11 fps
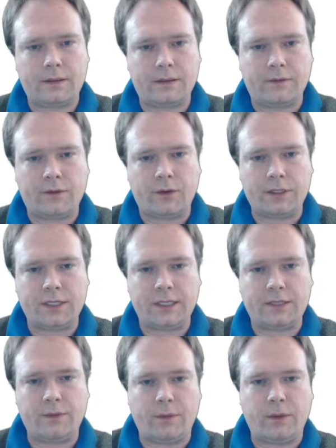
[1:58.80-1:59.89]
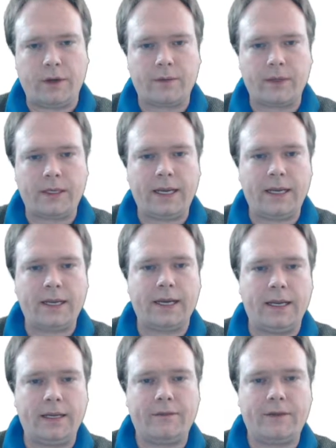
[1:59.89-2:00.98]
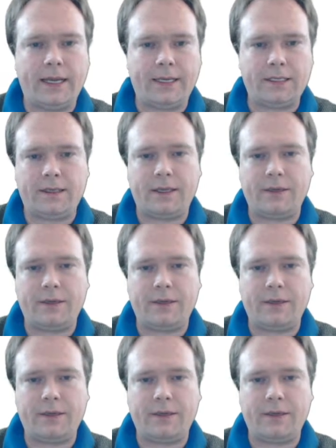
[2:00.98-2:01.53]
Of course, this will work with any kind of data that